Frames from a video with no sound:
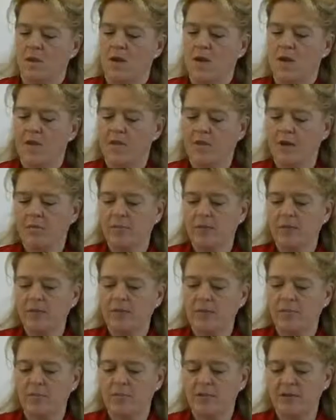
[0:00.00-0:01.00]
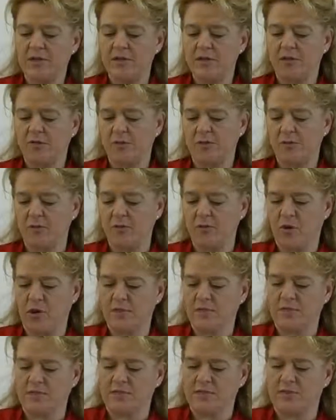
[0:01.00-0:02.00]
And then I'm going to dump it into a food
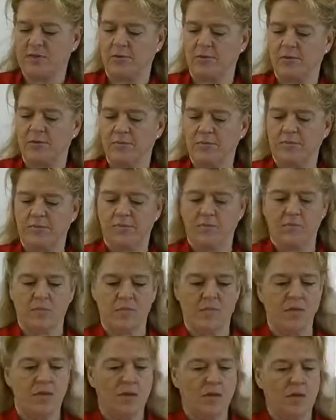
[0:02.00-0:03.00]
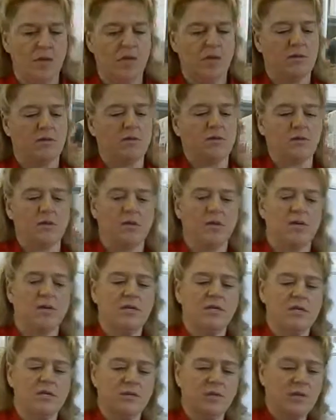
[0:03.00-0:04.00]
processor. So that's all you need
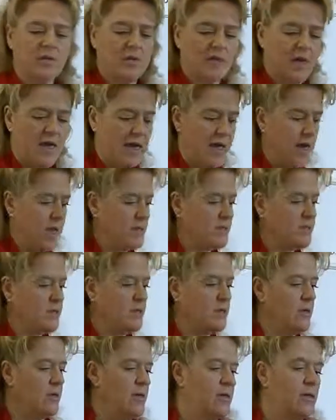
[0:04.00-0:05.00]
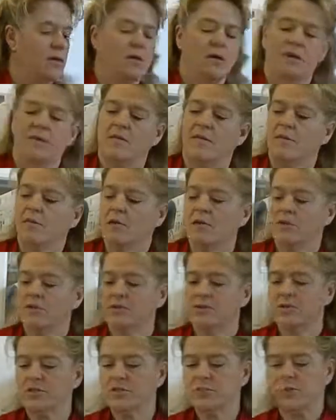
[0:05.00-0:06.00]
to do with that. And then what you do
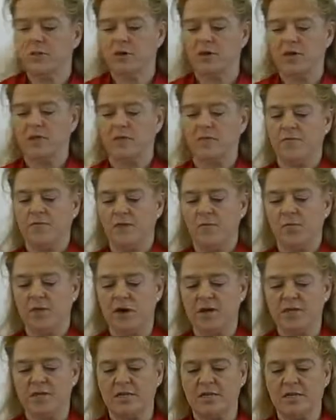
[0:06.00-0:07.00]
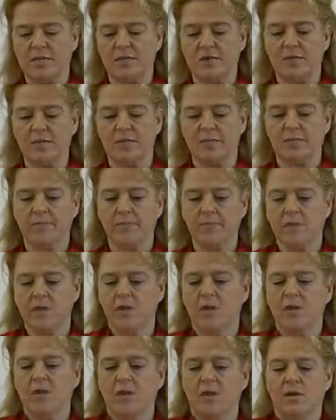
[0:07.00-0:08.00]
is put it in the food processor.
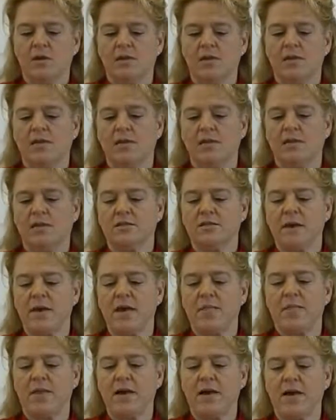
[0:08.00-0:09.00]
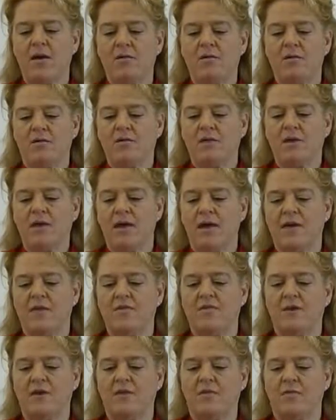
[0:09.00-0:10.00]
Take the little top out so you have
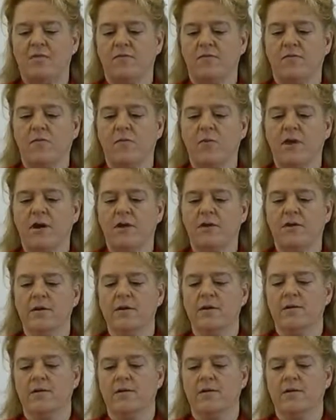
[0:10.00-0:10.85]
for the water.